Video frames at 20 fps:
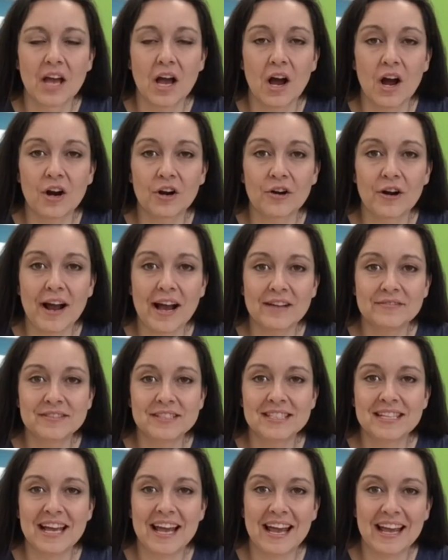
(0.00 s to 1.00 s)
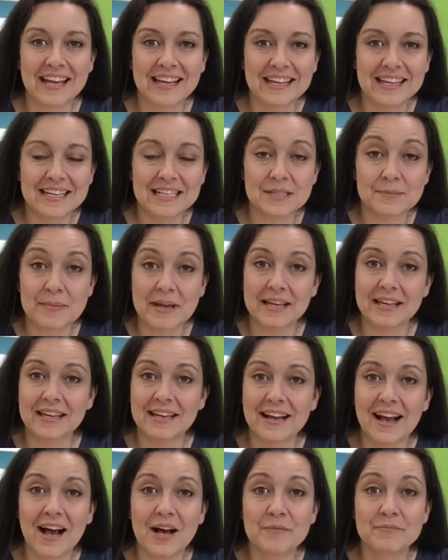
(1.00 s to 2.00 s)
Our craft today is
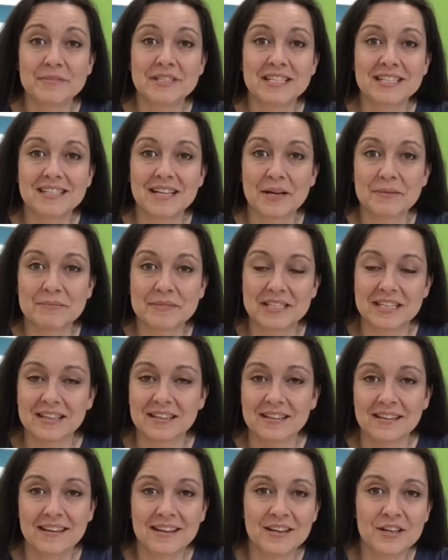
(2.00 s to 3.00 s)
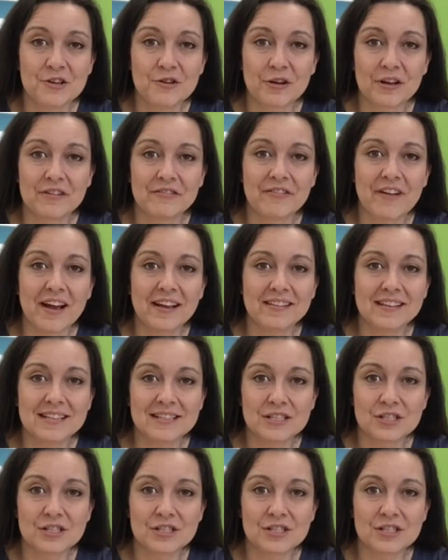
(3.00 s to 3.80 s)
making Humpty Dumpty. You can find these